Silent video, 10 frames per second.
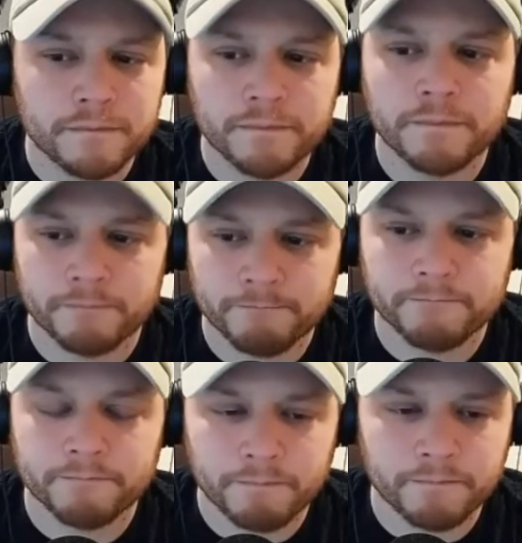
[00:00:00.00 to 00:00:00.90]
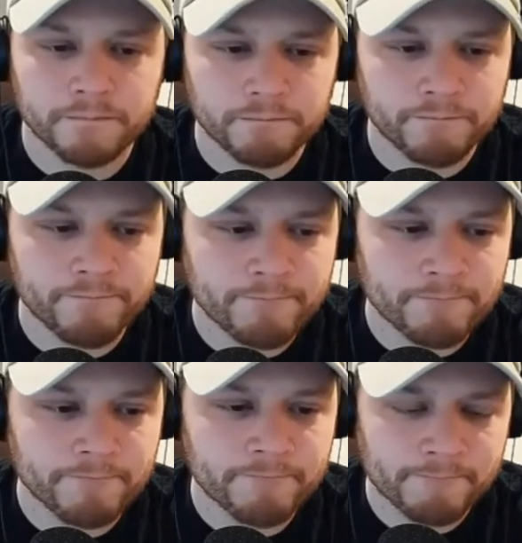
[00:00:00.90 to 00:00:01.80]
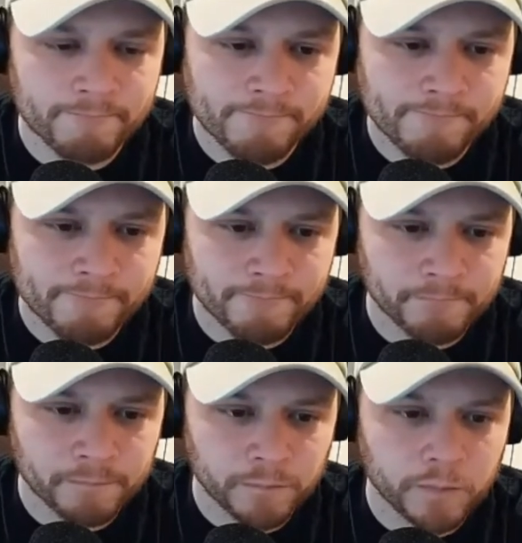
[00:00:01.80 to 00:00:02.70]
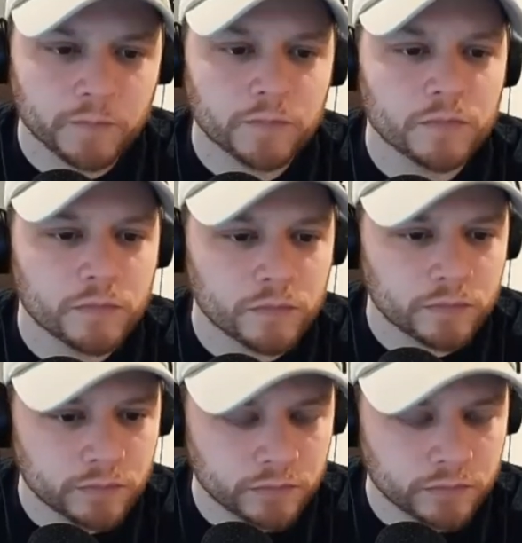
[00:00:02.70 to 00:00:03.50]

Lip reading: [no speech]